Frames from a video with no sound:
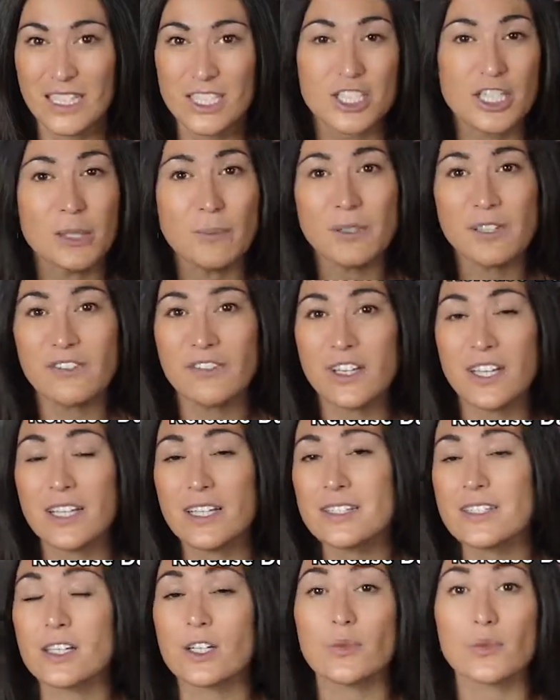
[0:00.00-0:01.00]
Ghibli
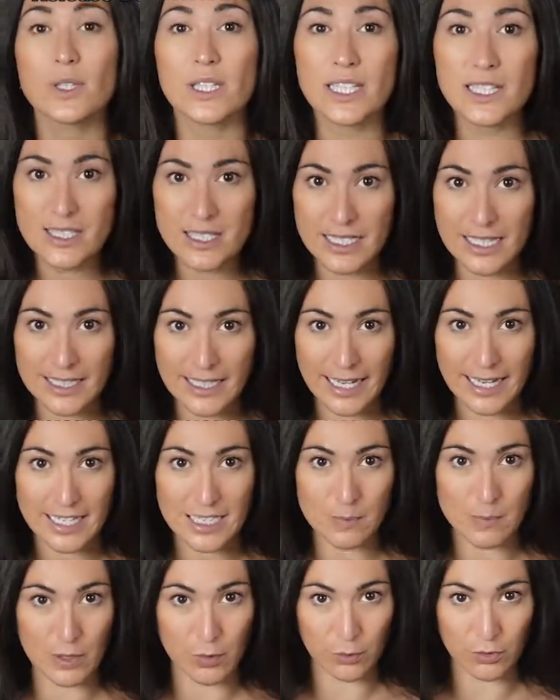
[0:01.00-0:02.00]
fans, a release date
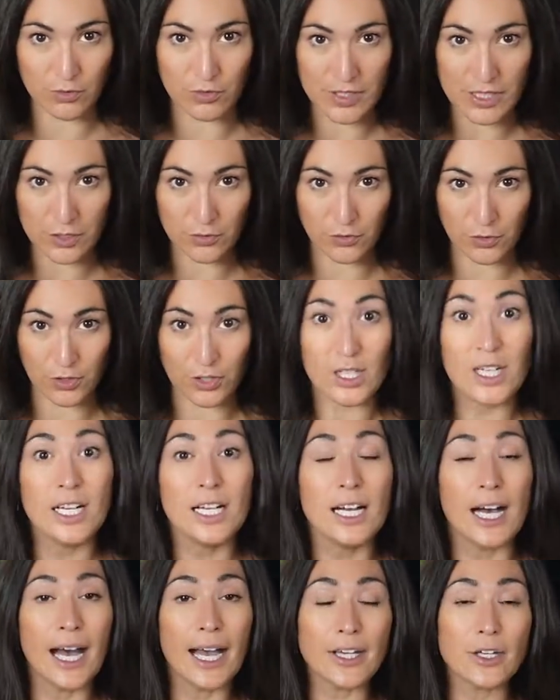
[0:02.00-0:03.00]
has been revealed for
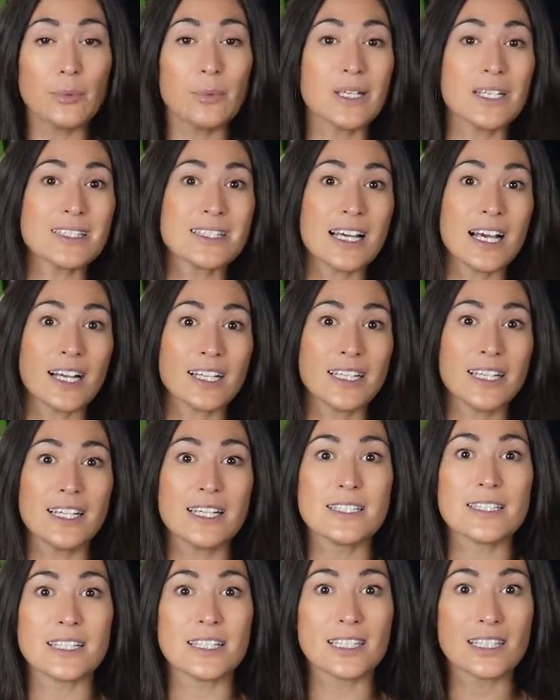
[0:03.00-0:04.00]
Hayao
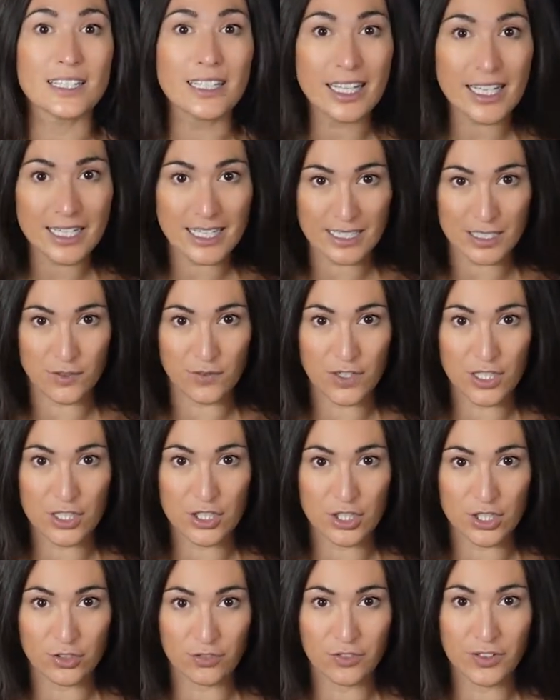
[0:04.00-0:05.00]
Miyazaki's latest
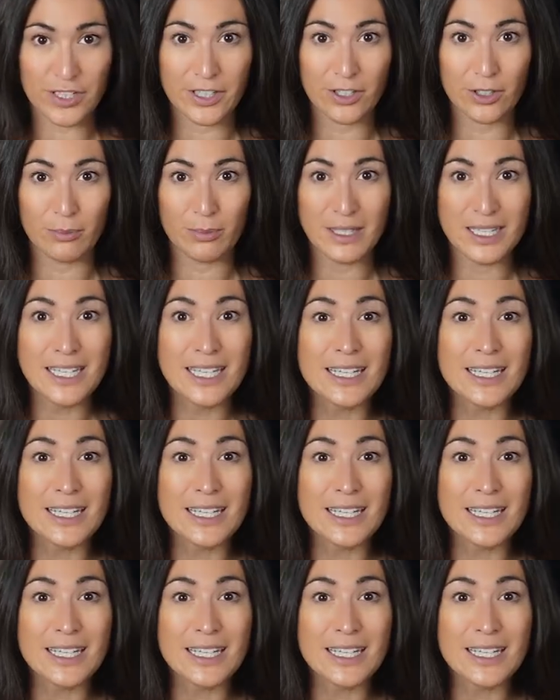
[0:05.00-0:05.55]
feature film,